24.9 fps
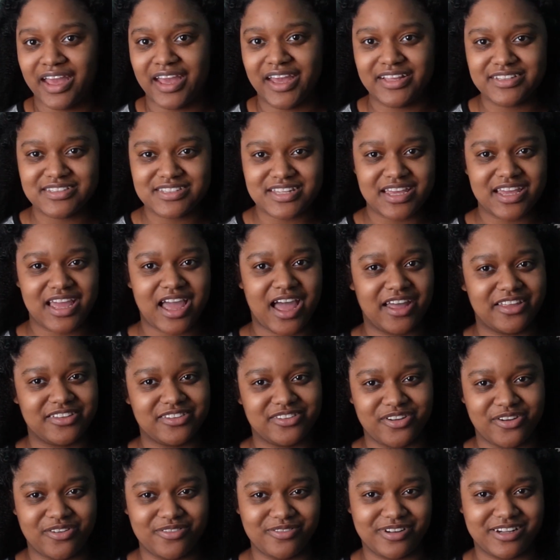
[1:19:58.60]
It's like, I
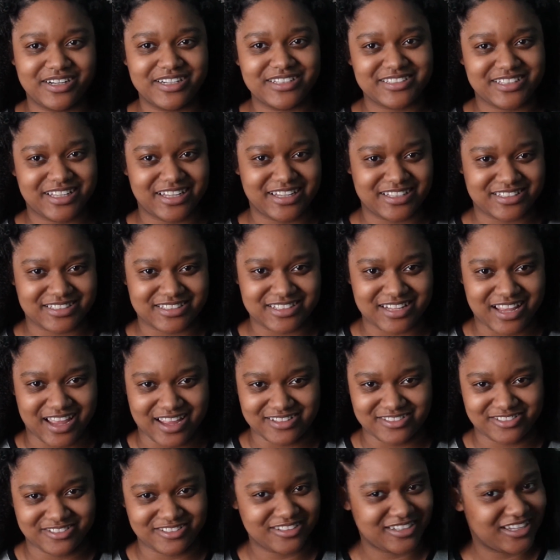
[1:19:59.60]
don't want to say it's
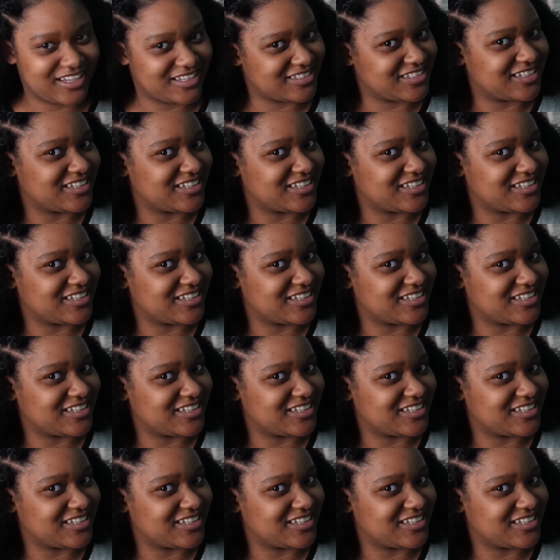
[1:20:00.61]
natural because